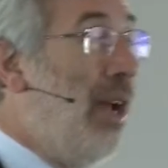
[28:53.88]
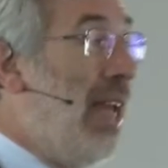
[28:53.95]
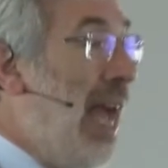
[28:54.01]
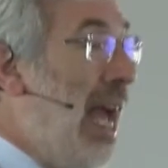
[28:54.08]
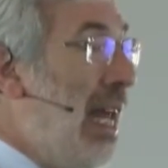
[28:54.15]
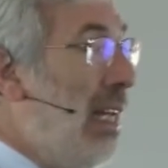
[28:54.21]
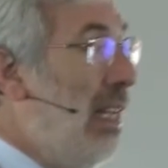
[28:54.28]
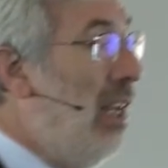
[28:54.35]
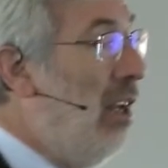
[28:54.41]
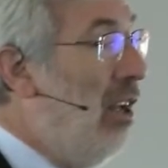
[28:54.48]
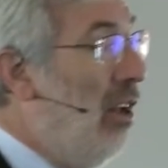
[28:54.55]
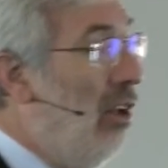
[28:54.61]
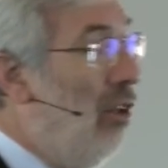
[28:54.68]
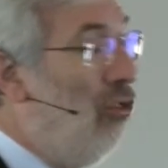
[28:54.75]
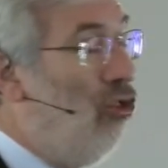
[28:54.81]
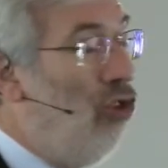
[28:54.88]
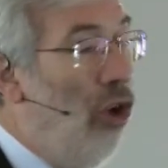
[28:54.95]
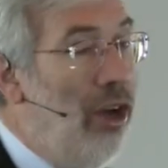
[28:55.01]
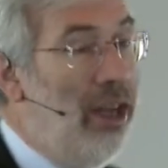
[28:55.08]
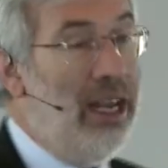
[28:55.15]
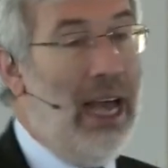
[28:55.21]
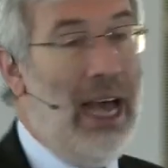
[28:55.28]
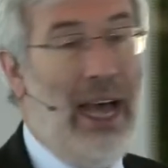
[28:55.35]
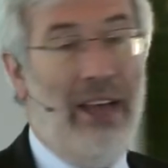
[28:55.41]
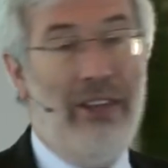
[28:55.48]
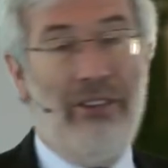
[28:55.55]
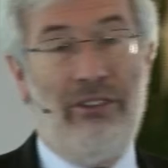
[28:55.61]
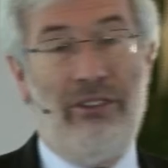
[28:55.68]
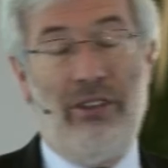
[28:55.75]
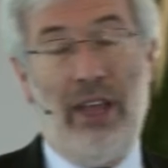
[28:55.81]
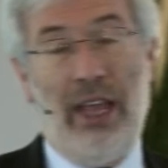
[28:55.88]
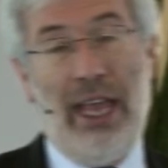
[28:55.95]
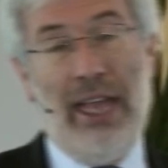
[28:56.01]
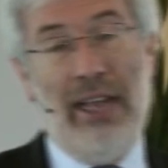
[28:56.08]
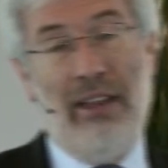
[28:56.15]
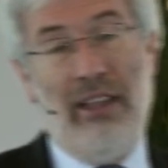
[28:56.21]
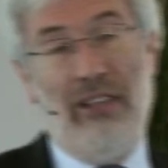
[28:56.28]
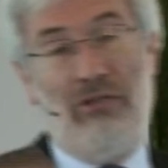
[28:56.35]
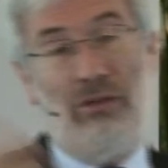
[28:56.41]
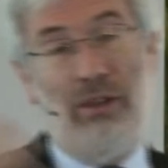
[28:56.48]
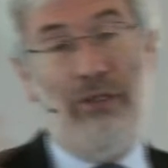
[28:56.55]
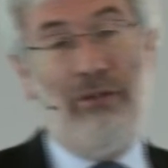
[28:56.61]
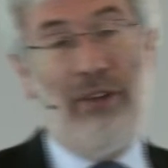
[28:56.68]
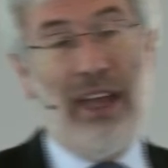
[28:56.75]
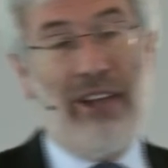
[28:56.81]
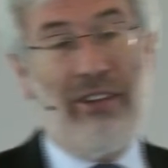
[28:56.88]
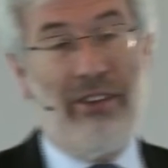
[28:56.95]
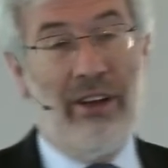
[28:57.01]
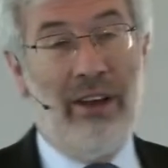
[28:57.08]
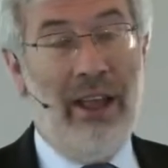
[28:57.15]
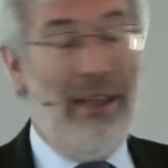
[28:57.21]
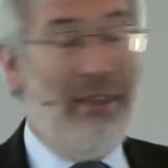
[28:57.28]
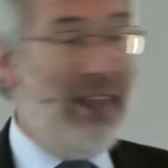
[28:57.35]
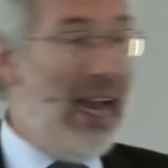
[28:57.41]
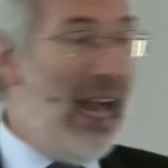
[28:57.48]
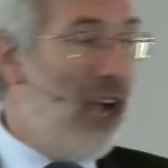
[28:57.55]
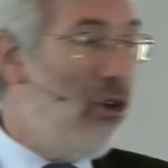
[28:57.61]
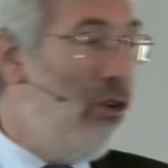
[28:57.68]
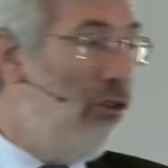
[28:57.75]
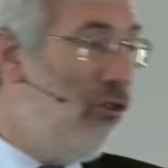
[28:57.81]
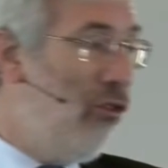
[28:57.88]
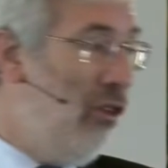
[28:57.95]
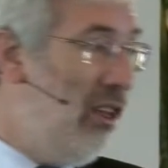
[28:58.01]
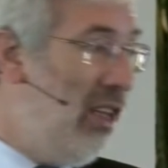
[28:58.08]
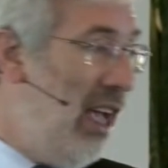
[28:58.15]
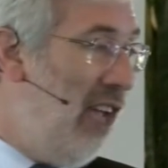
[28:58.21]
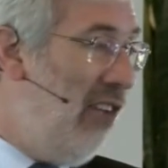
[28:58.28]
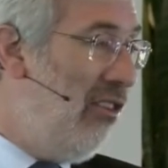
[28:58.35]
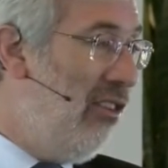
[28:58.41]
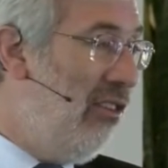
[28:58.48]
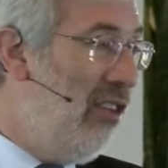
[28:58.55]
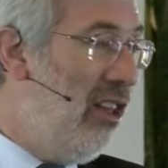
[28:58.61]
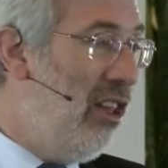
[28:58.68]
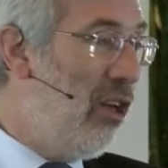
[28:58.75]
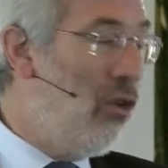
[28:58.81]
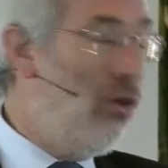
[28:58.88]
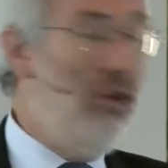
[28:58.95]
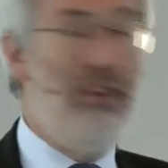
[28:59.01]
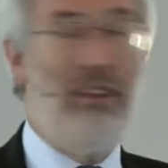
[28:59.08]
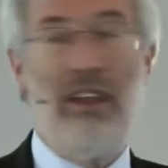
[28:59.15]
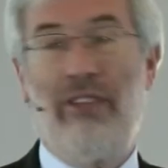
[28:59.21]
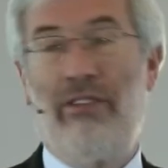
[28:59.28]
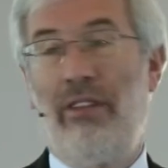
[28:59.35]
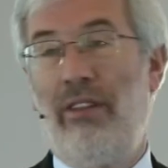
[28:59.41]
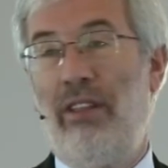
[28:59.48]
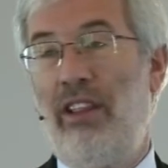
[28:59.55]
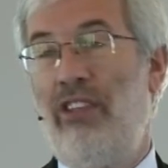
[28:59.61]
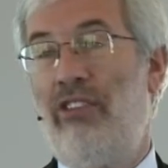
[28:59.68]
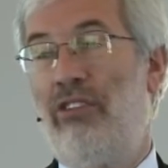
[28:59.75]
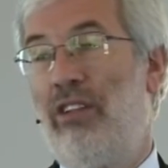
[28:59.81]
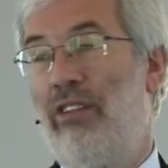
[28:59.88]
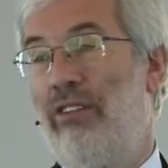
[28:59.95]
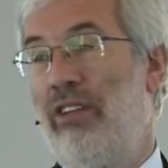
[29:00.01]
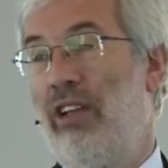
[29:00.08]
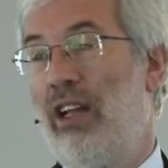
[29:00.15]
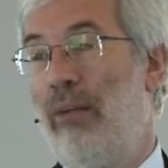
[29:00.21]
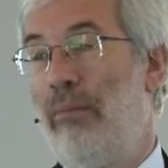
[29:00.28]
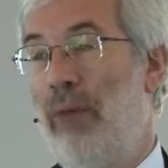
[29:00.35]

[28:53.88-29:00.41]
again, join us in this reflection. There are consultations in the context of the digital single